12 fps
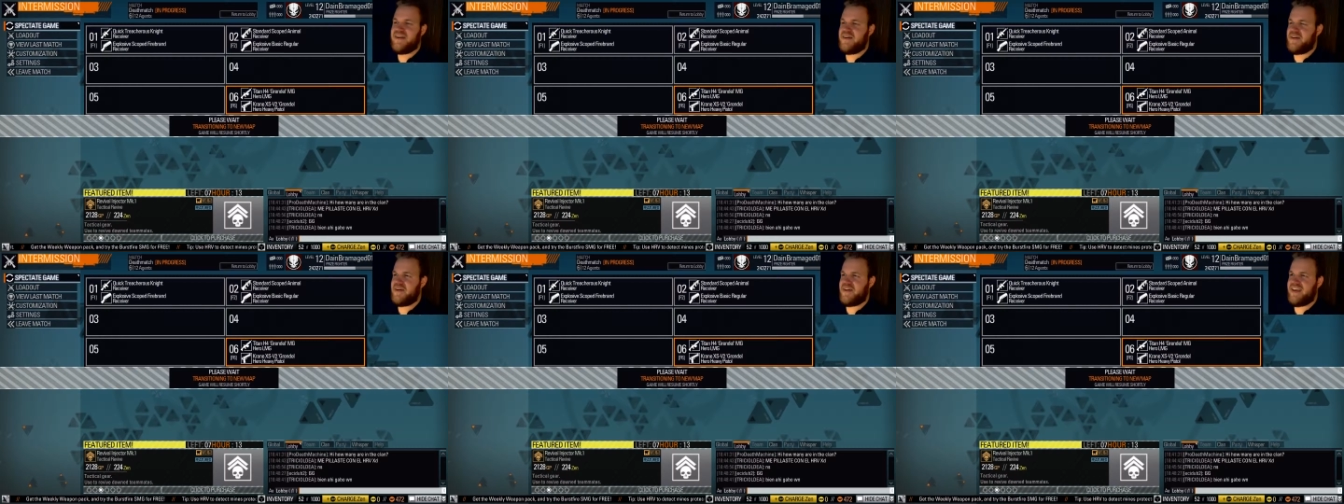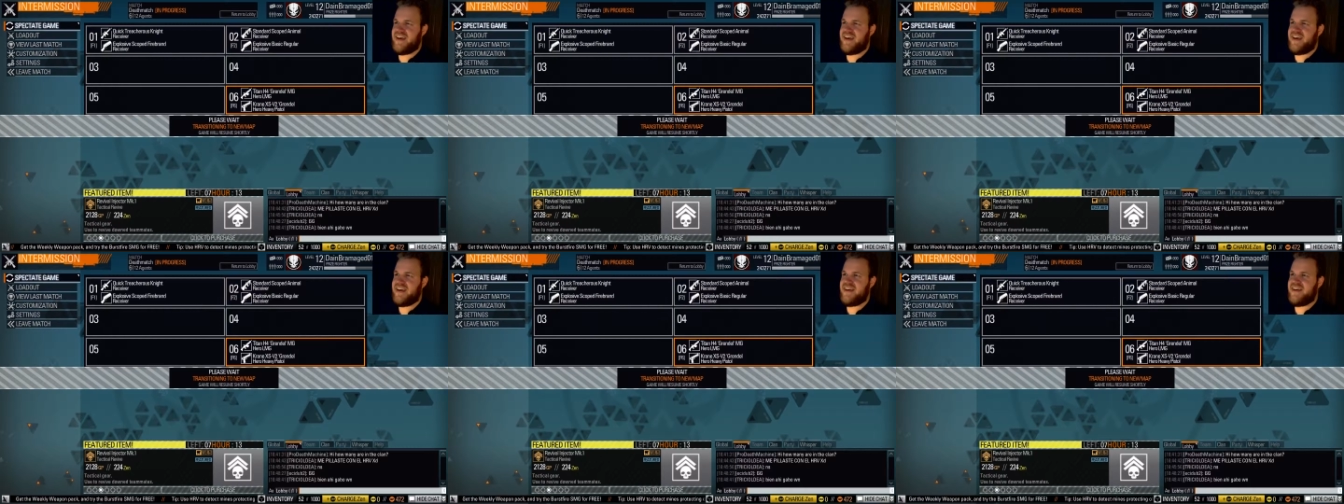
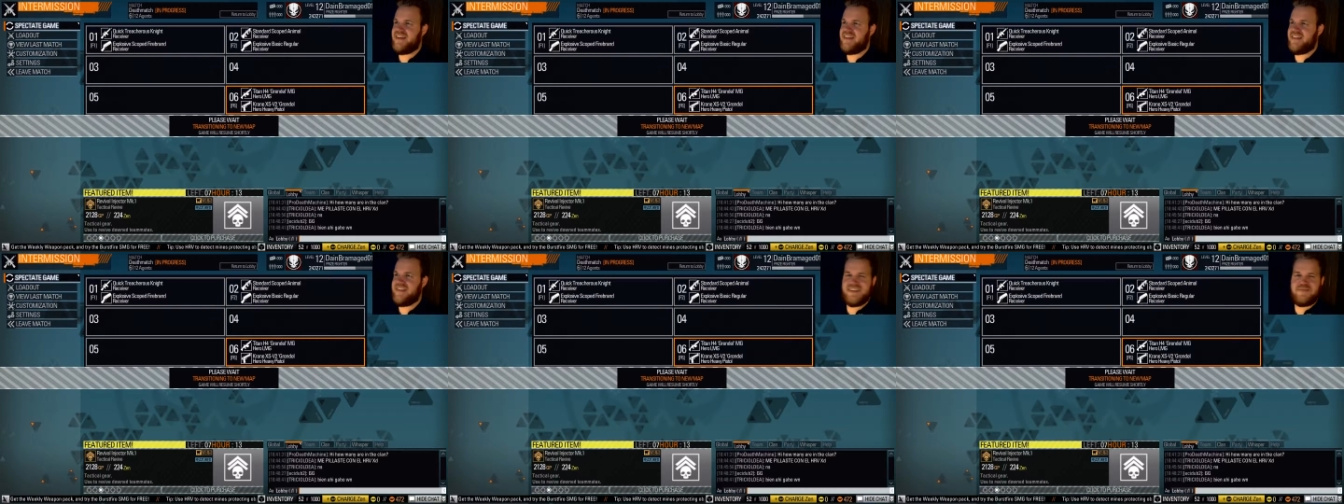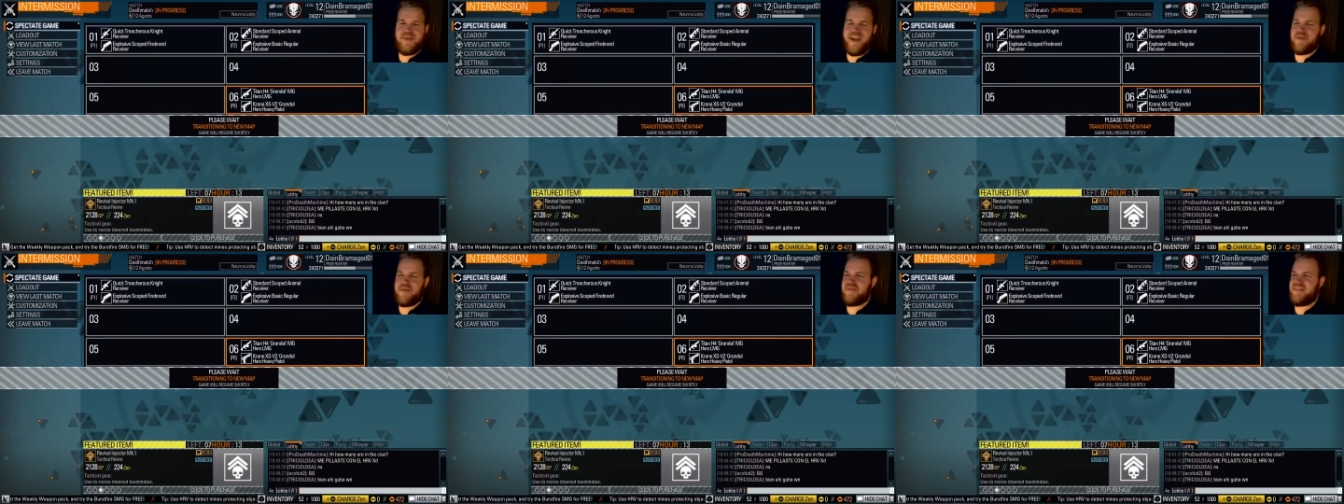Okay. This is my
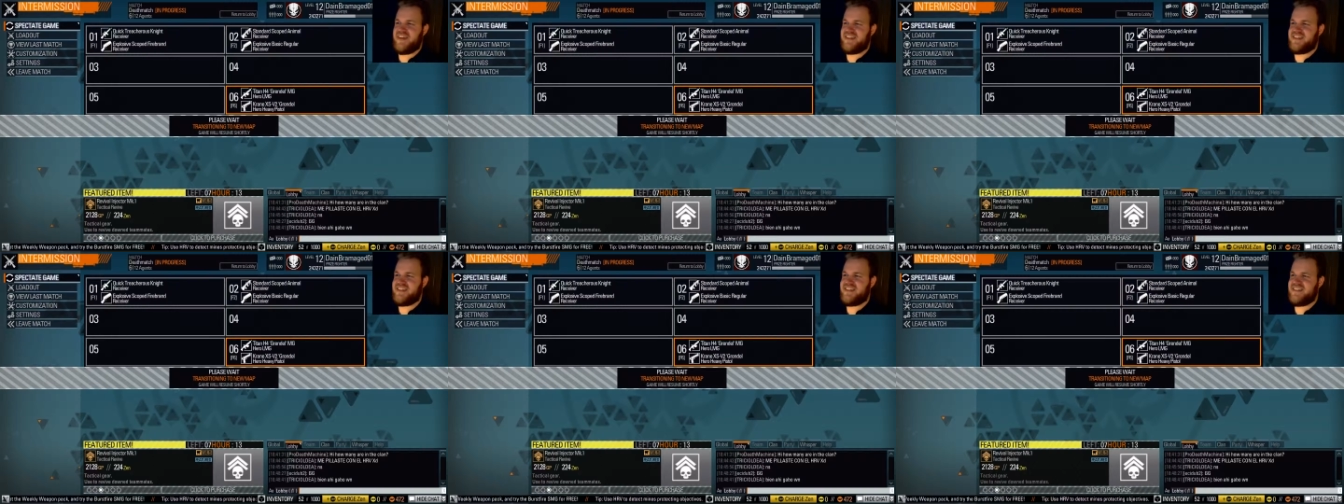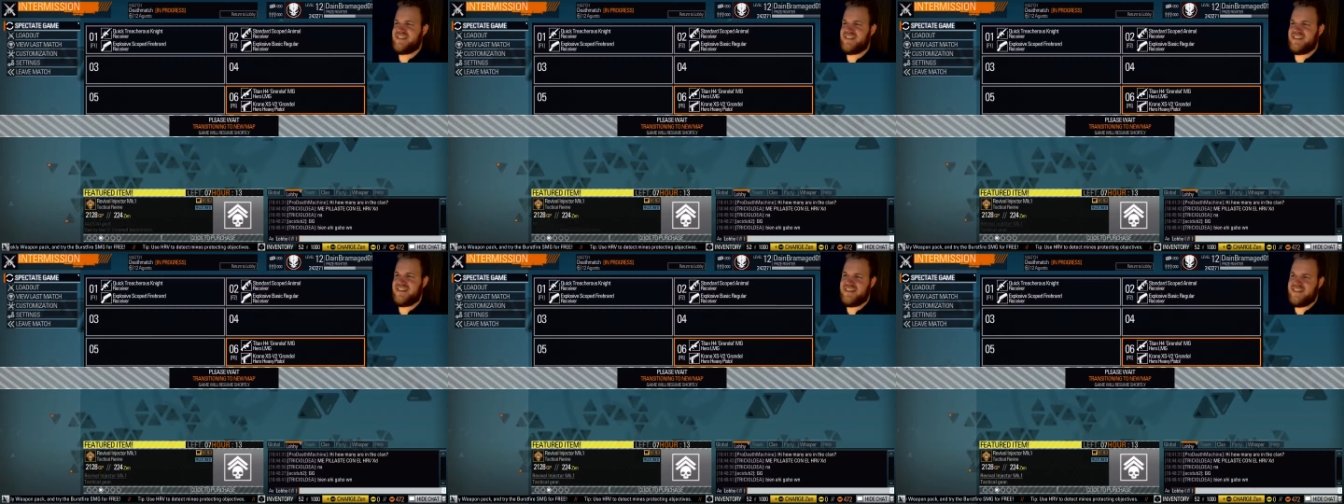happy face.
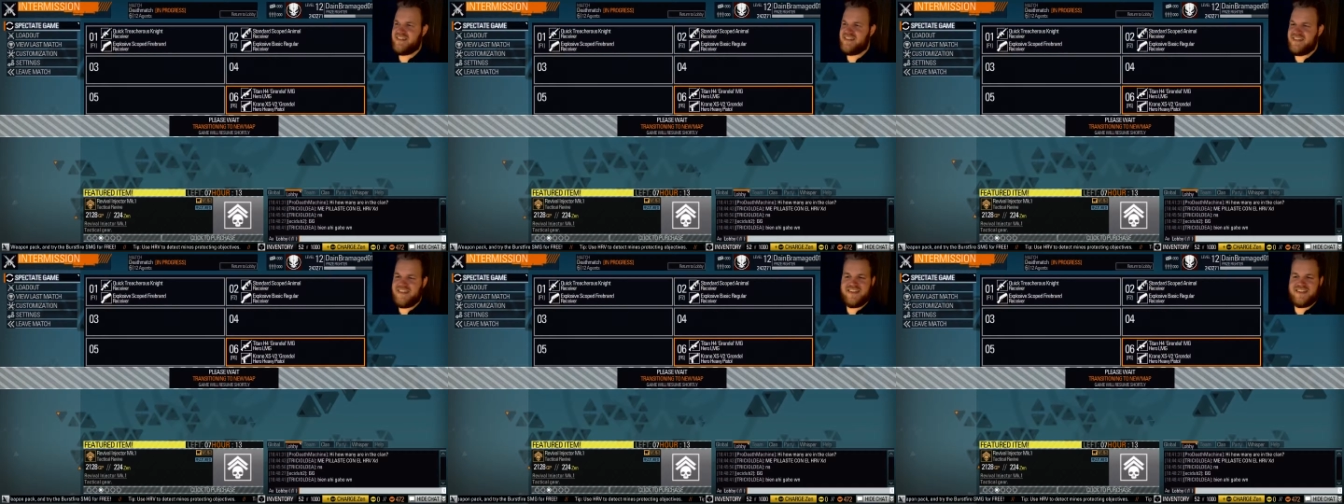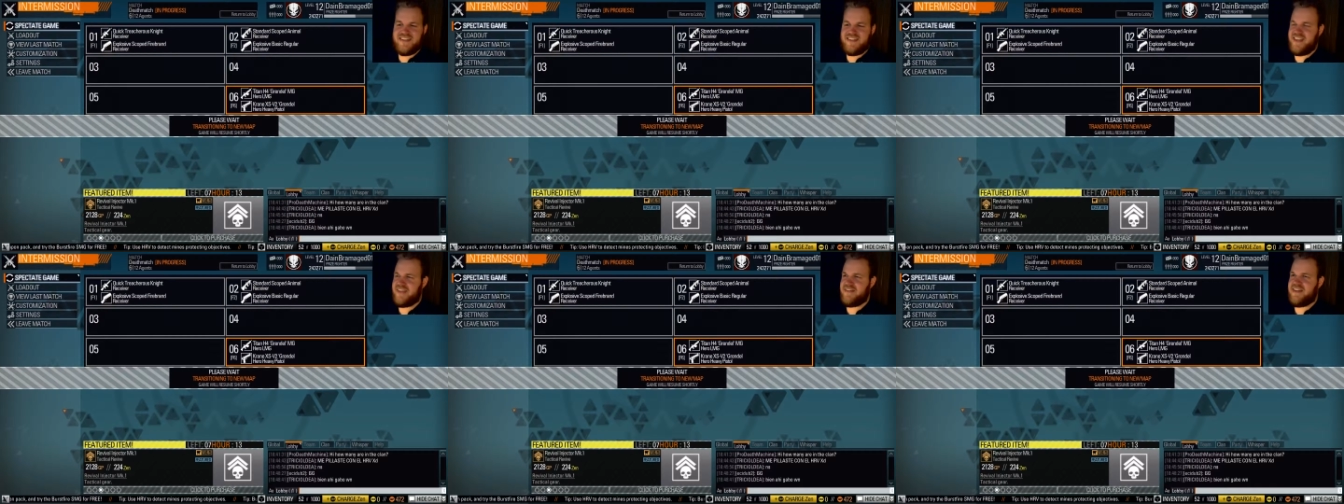Objective. This
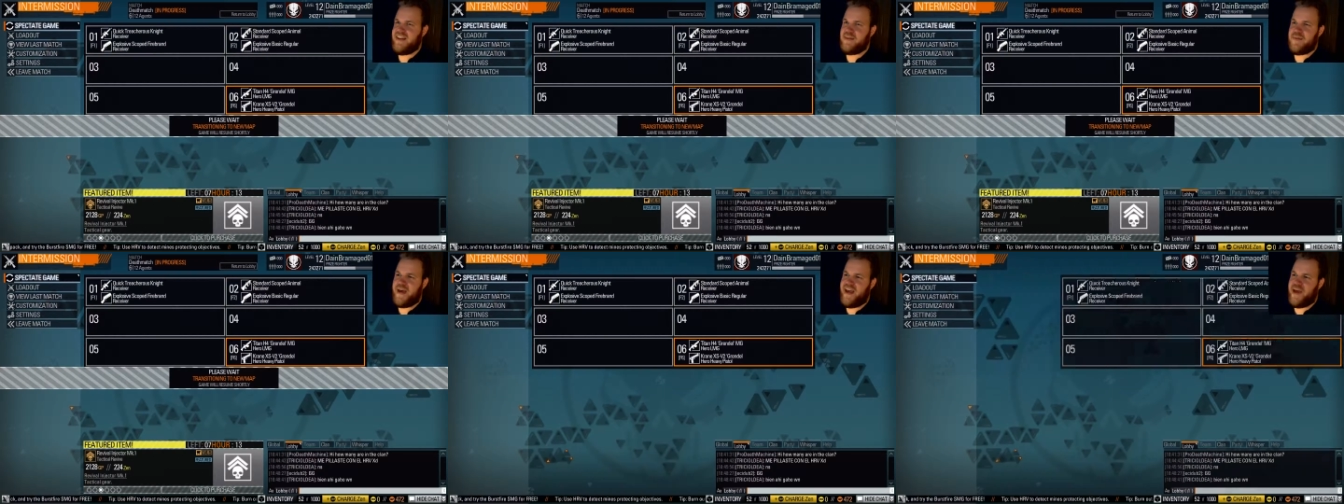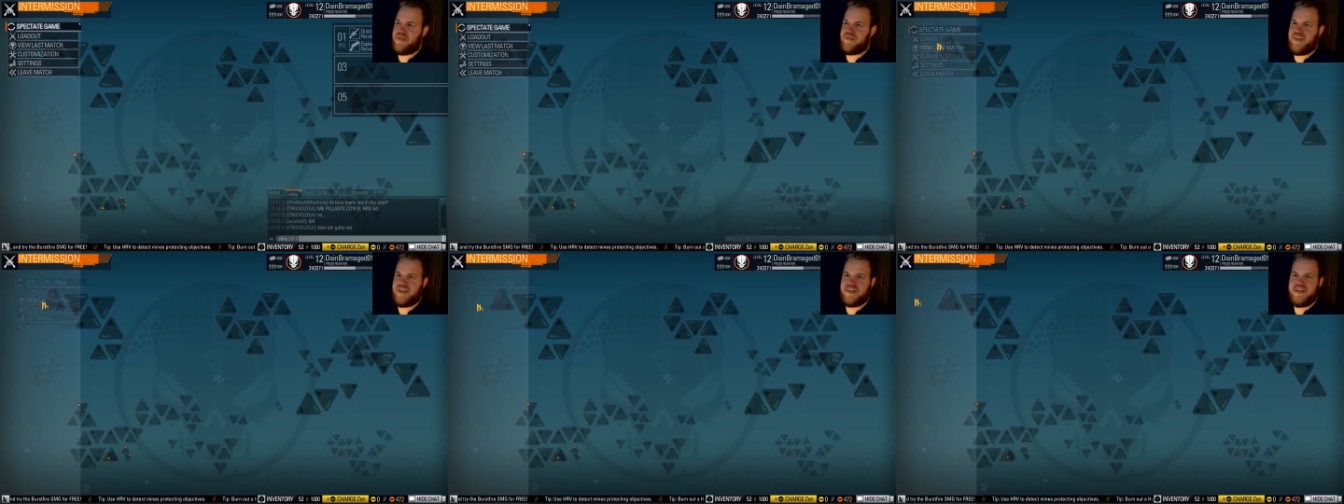is definitely my happy
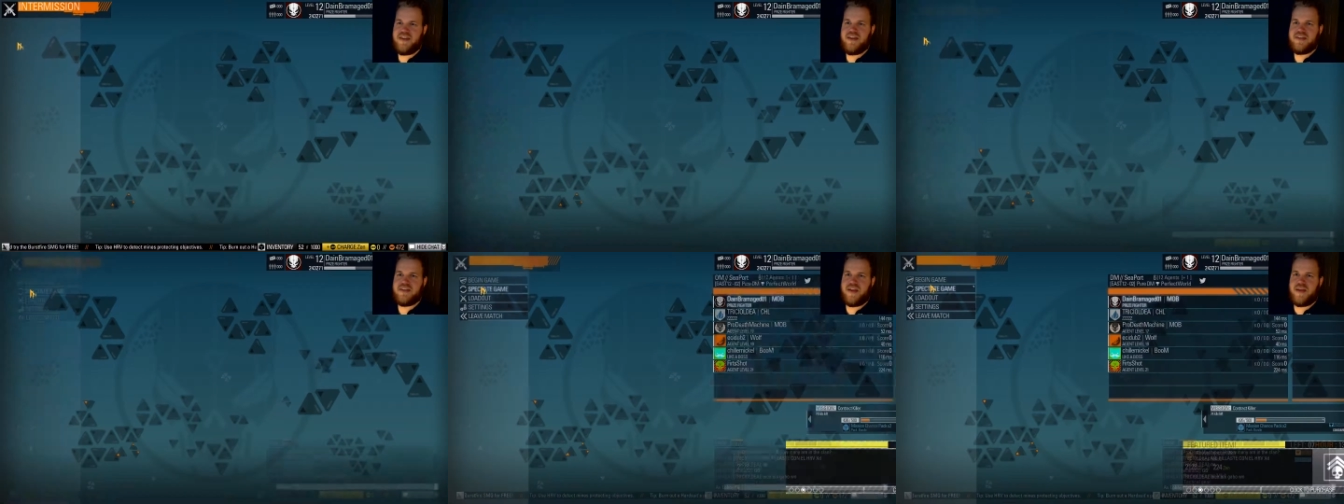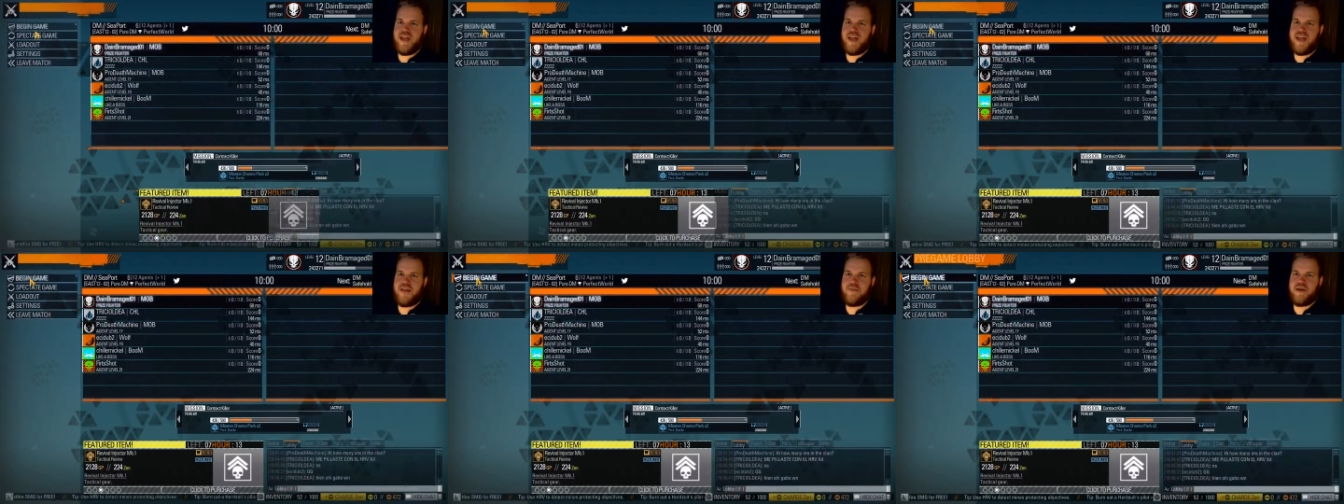face. Agents. Shut up,
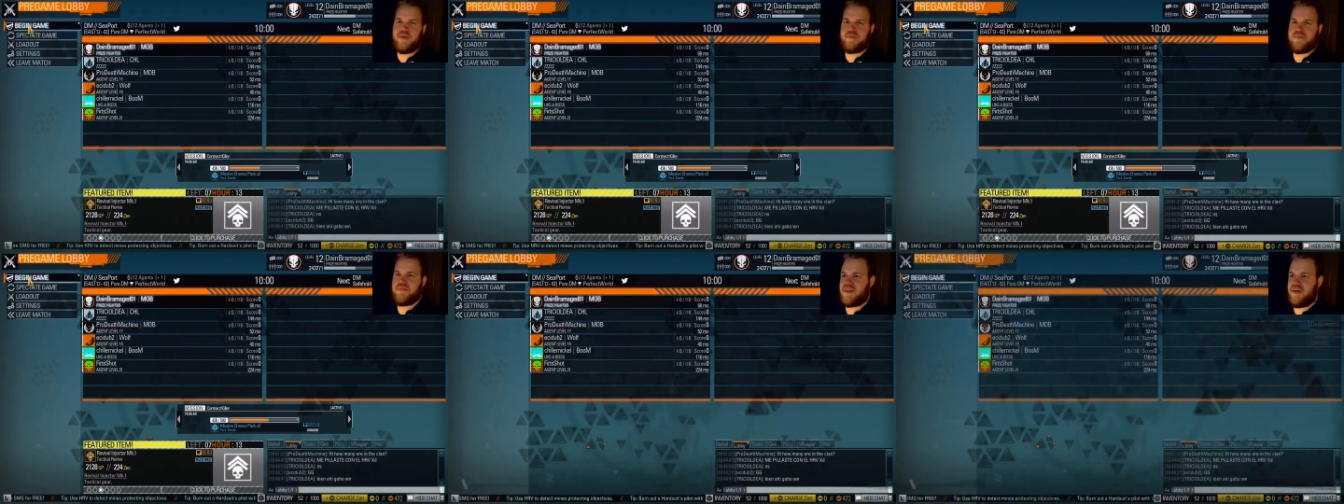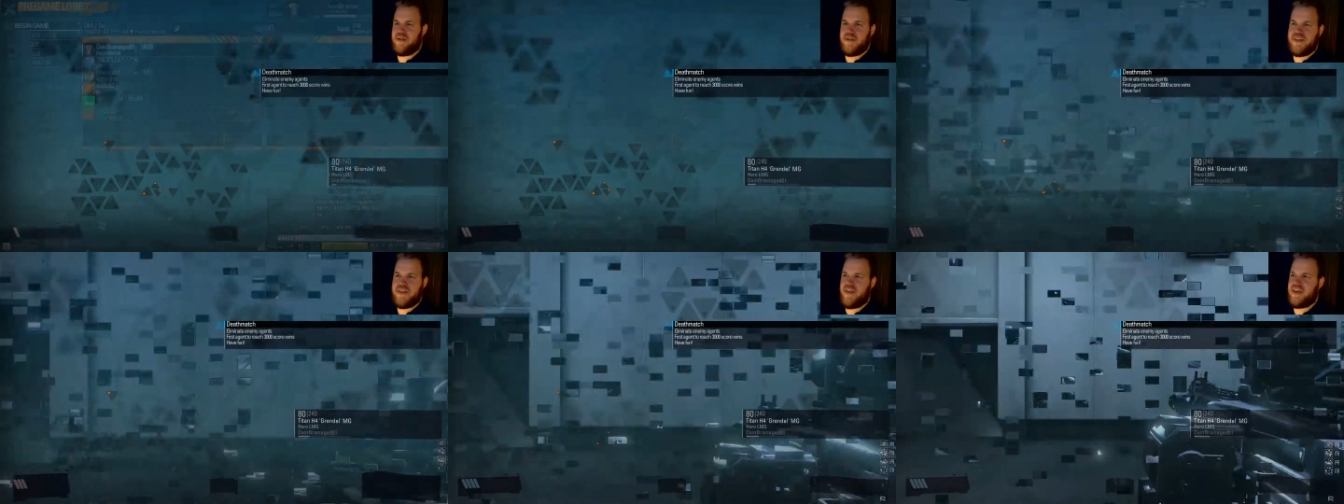lady. Let me go start
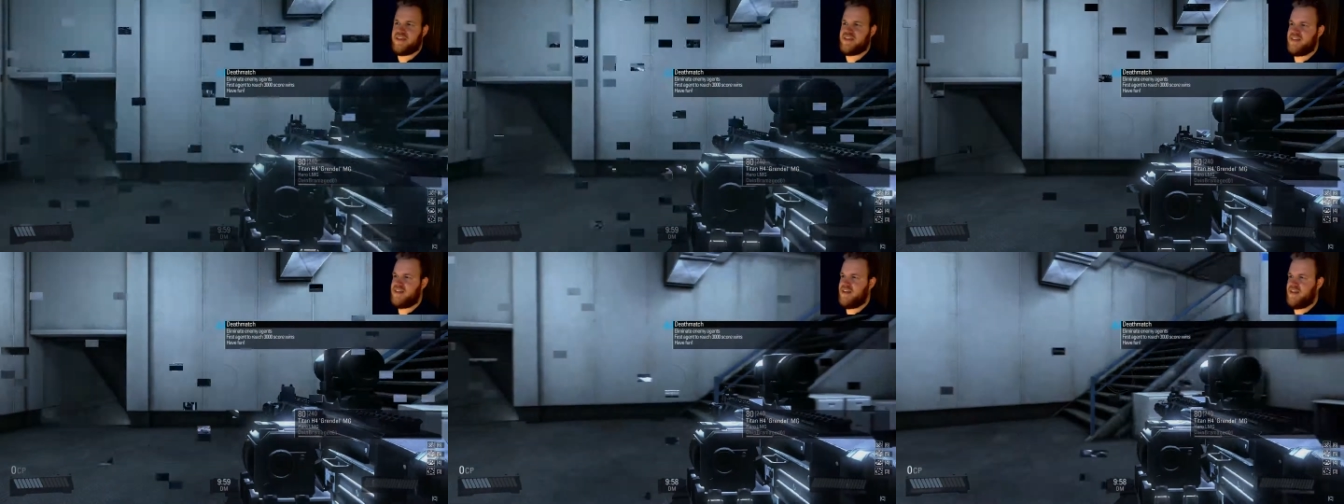using things.